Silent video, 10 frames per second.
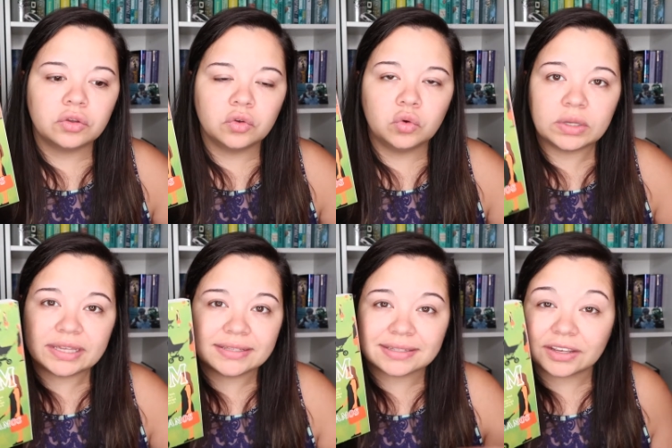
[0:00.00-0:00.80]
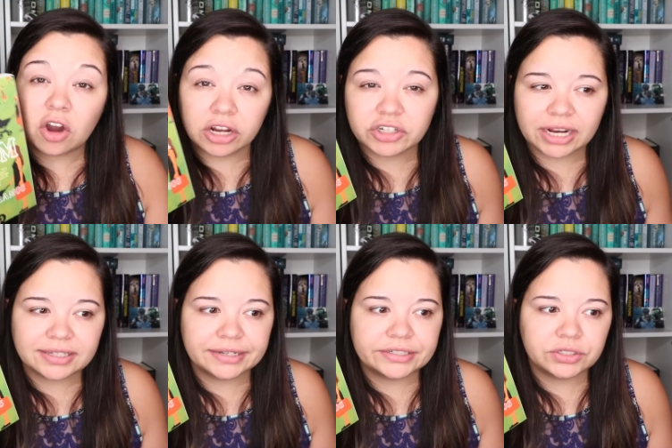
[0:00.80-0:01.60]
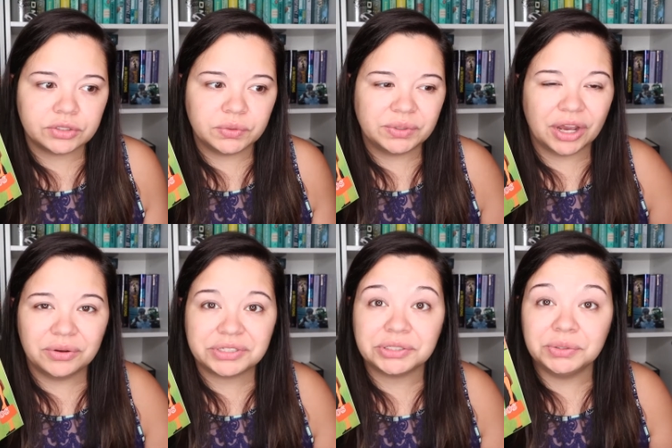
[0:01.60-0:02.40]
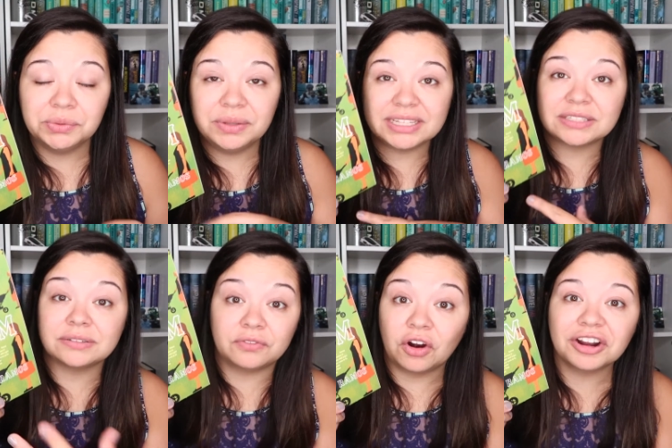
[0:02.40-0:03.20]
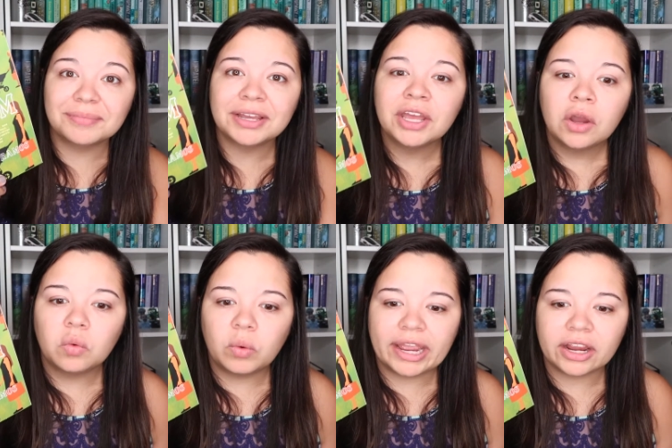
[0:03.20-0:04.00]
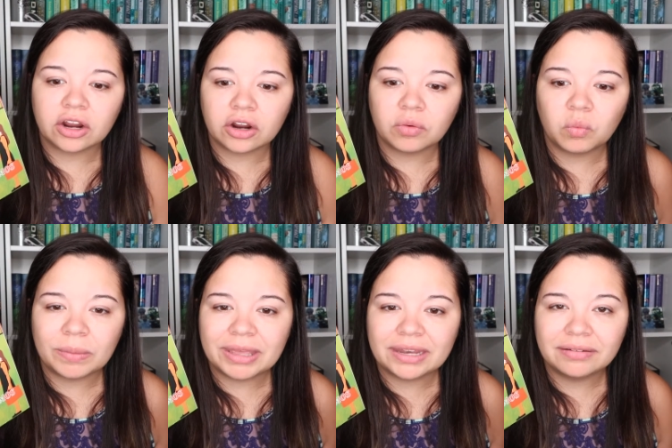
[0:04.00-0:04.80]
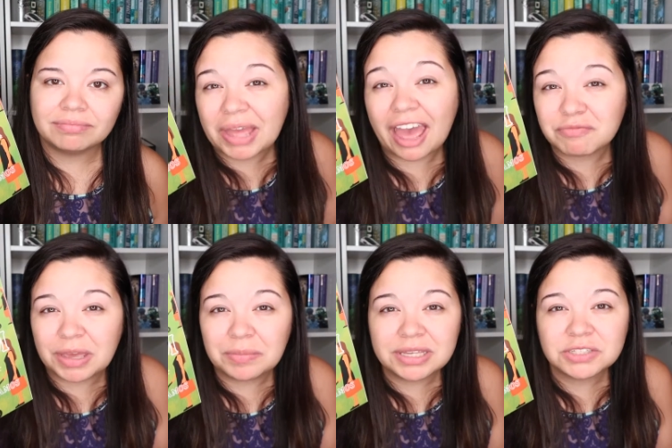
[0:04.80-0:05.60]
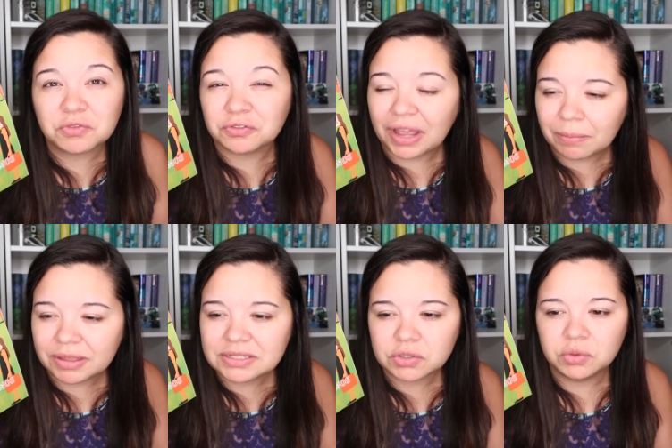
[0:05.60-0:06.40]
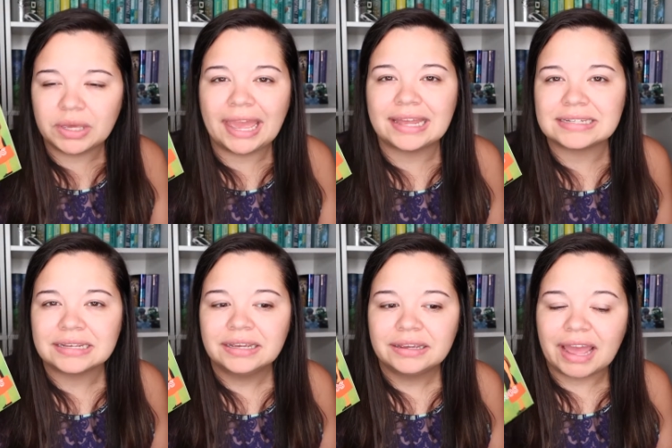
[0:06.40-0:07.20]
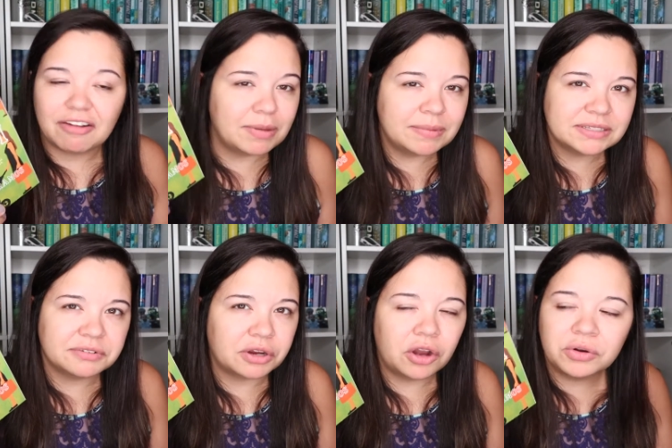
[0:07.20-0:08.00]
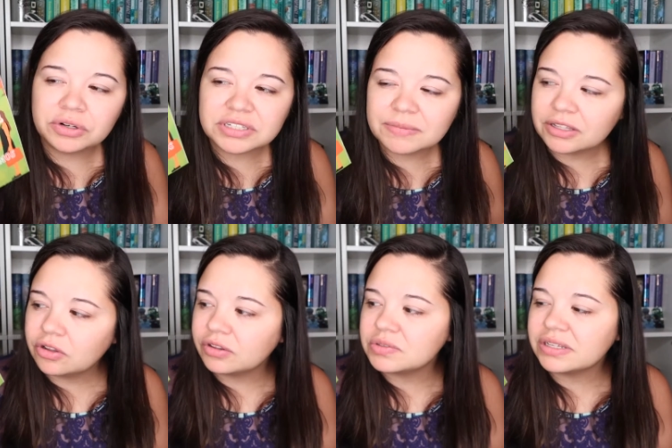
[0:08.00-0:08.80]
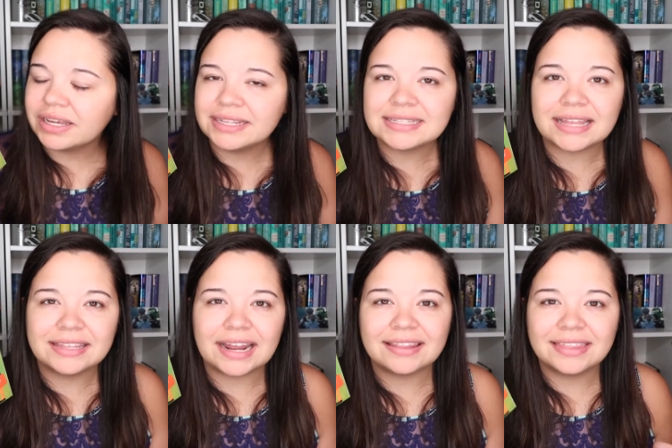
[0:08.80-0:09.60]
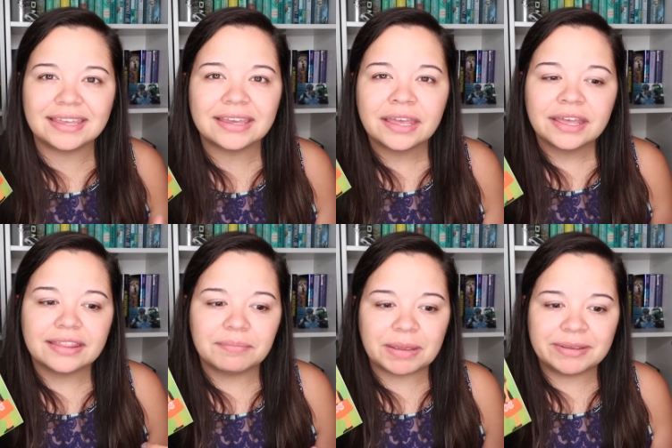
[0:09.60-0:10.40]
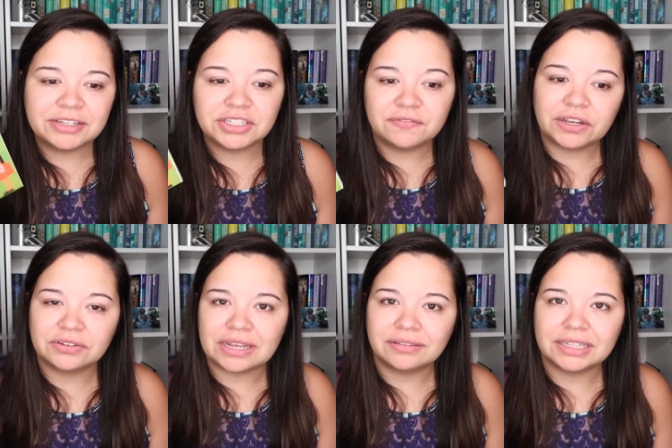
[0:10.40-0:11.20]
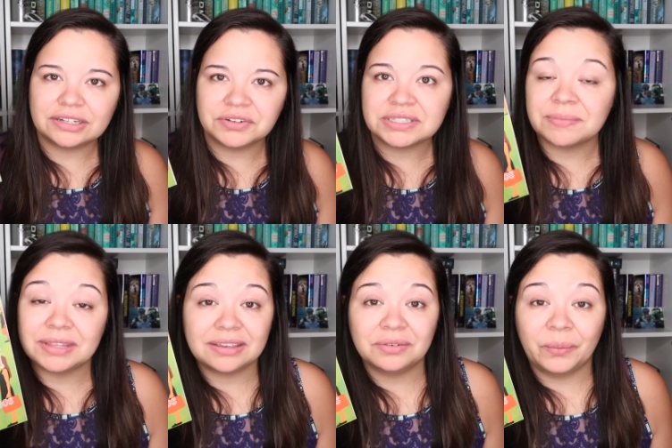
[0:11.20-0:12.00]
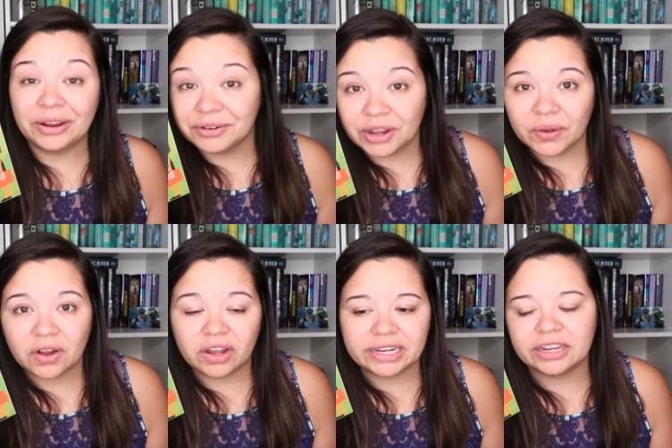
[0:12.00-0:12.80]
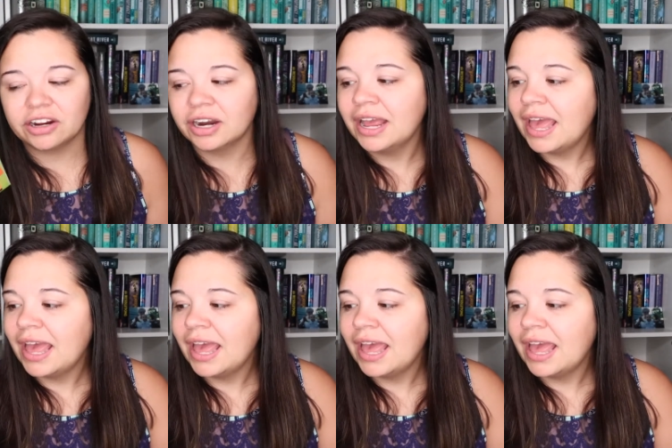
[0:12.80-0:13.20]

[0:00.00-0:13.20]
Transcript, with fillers: who is like contracted to go to this farm where women have babies for families who can't have babies of their own or something along those lines. And then I think that maybe she figures out that there's something weird going on here,